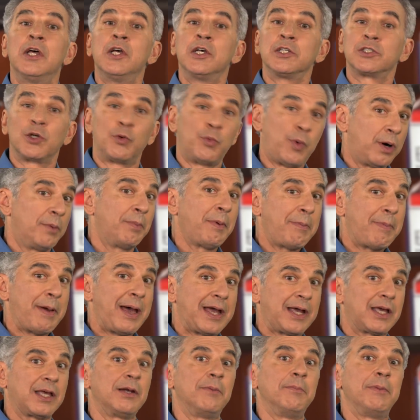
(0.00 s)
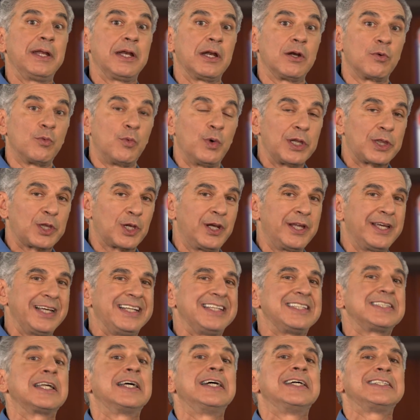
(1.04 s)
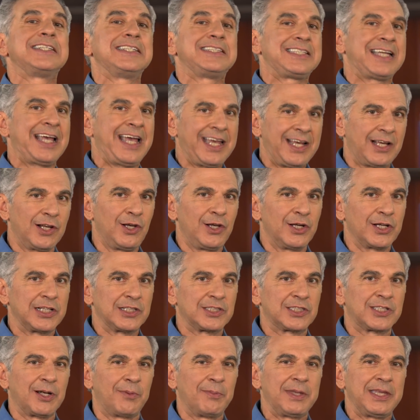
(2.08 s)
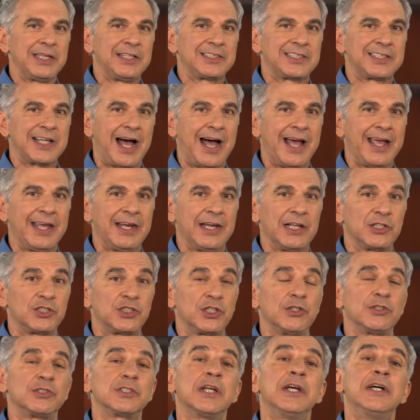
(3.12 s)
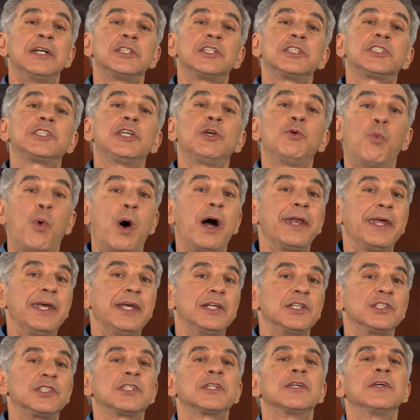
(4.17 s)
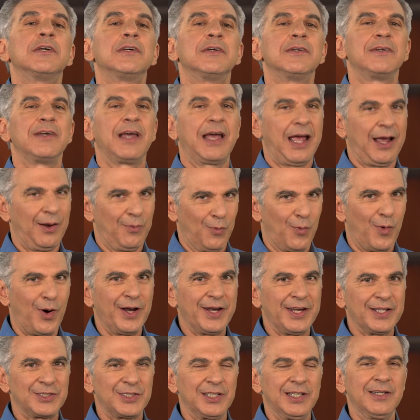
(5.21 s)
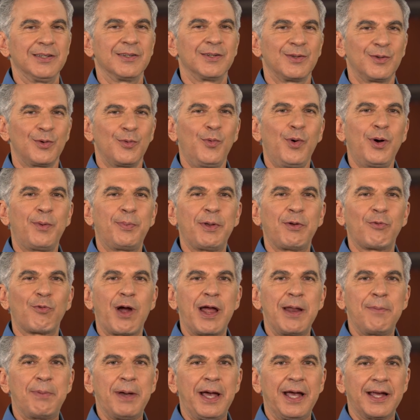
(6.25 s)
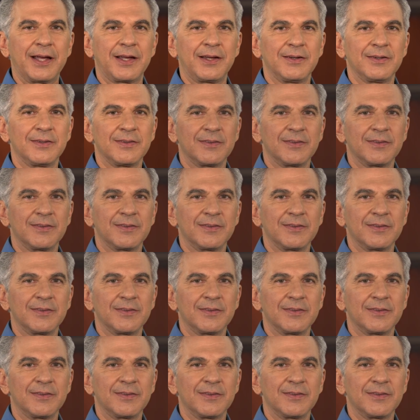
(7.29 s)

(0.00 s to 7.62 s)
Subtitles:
So we'll be back in a minute with Liz to take a look at some of these diet issues to see what is and what isn't. We'll be right back.